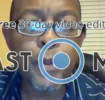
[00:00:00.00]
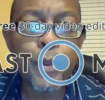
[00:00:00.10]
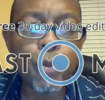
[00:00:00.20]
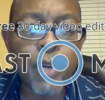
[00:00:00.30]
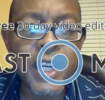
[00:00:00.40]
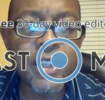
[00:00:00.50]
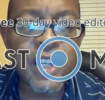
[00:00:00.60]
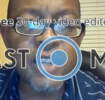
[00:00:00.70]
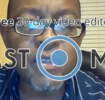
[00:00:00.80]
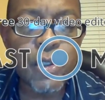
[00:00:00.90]
3,
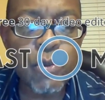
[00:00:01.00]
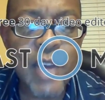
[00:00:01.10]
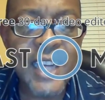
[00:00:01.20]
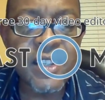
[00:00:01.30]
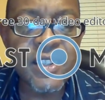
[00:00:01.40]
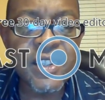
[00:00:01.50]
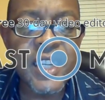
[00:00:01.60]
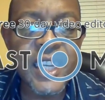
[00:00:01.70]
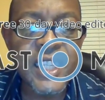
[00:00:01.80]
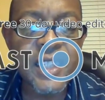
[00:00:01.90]
does the
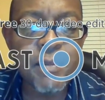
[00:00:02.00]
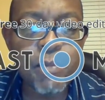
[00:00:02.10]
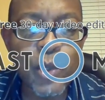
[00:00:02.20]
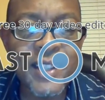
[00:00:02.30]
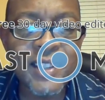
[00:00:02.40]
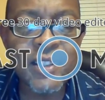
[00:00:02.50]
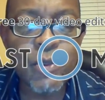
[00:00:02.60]
strategy exploit the